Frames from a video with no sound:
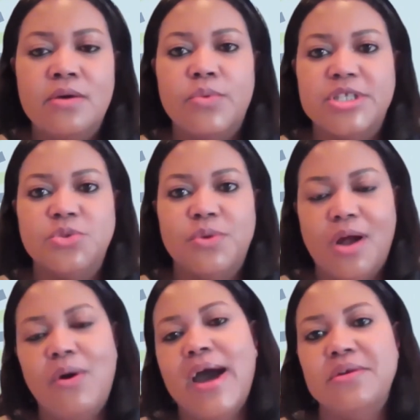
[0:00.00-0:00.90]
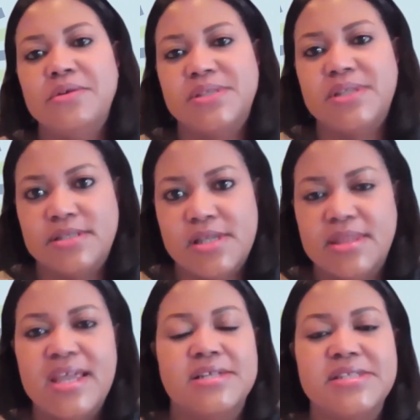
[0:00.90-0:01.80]
which requires us to
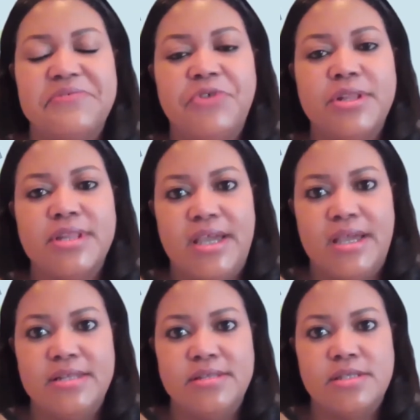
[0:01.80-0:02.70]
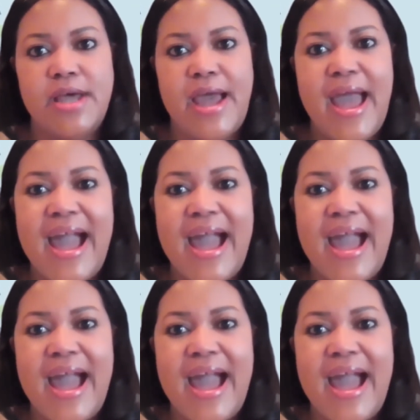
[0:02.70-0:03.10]
think differently and to